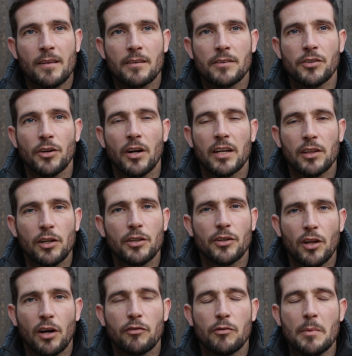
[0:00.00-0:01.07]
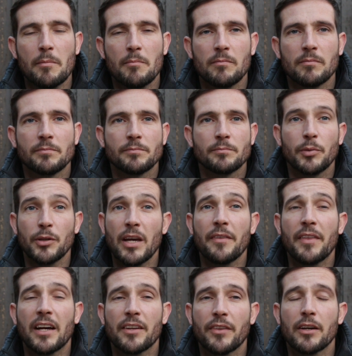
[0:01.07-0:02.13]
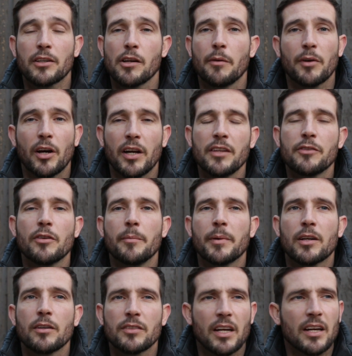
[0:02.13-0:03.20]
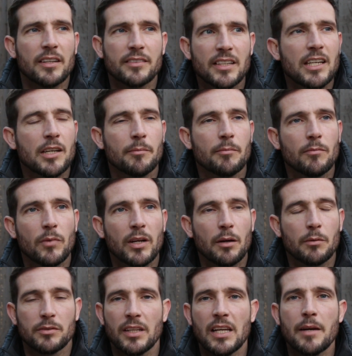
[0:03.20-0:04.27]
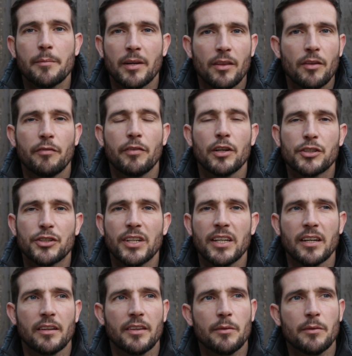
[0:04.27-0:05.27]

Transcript: So I learned a lot from him. But yeah, that's how I got into it, because I seen him when I was labouring in the first year.